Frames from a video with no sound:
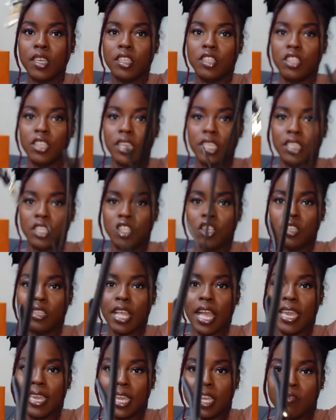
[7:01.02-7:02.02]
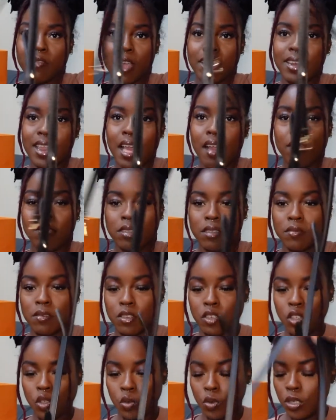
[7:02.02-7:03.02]
adjust to your liking. Right now it's on the
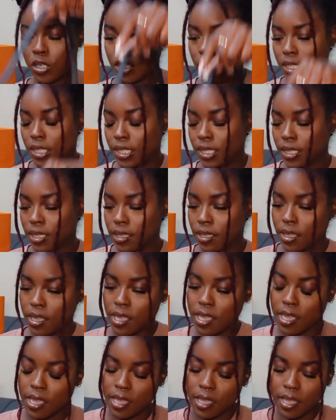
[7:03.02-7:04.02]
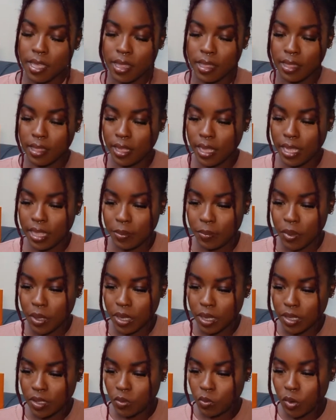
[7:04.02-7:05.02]
shortest length
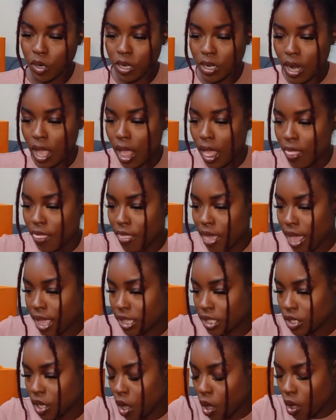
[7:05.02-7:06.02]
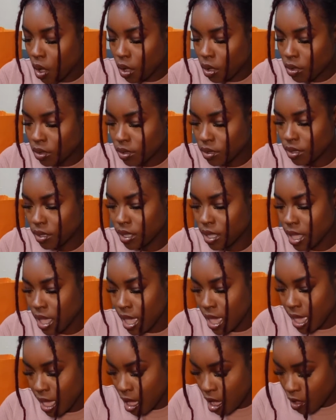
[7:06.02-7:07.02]
because we're not that tall.
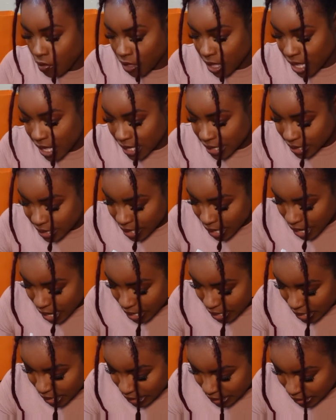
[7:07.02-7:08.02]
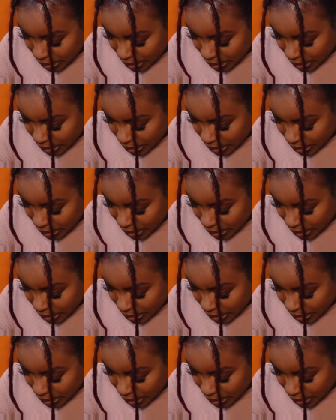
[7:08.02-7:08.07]
On the inside it